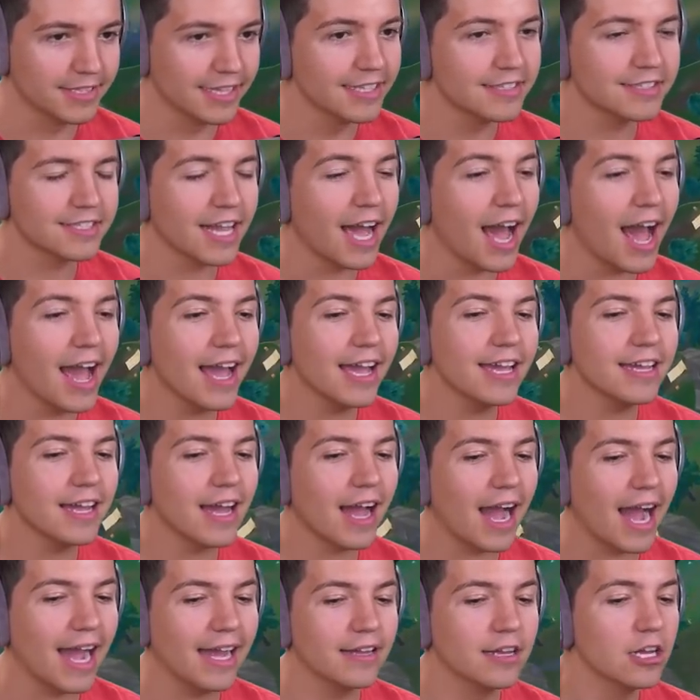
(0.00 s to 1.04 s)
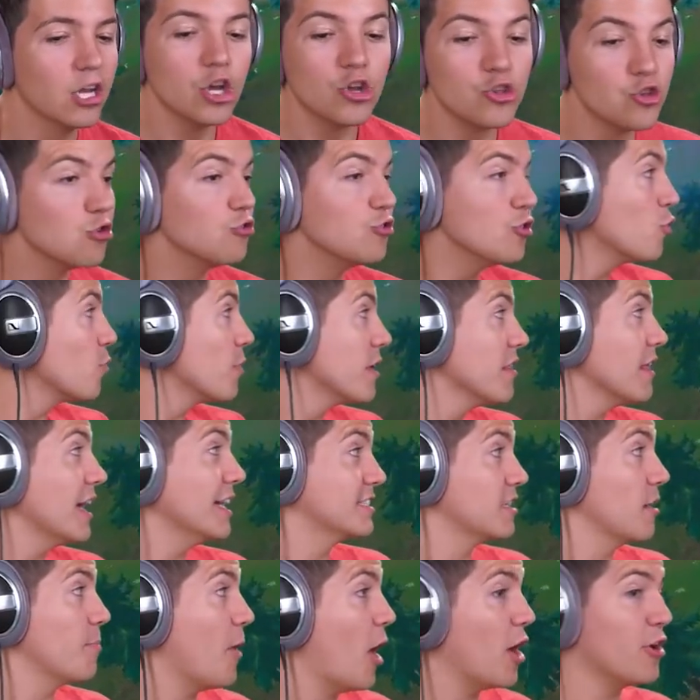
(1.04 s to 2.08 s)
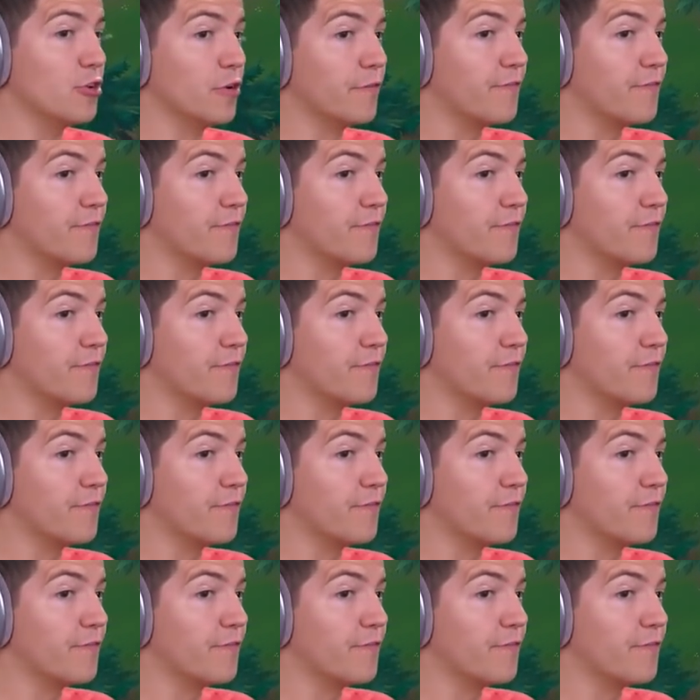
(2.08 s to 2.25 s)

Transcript: This guy, I, you do realize I bought